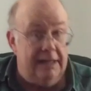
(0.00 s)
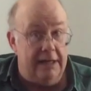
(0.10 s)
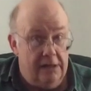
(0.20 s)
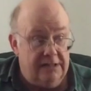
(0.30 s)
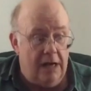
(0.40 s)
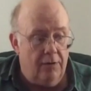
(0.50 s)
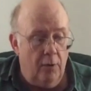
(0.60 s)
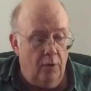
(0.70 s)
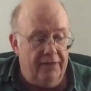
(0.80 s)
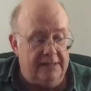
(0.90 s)
Here's how the
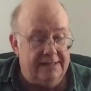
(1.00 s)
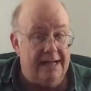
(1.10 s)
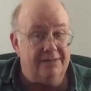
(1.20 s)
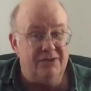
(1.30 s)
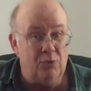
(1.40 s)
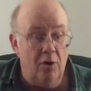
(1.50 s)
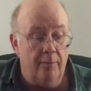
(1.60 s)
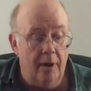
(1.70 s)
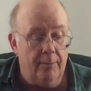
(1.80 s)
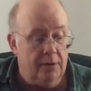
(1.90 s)
whole thing sounds,
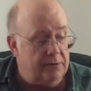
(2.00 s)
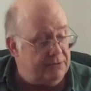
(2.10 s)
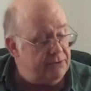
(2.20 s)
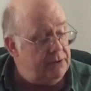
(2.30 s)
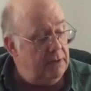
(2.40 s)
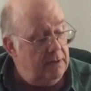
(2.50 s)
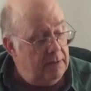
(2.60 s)
12-bar blues.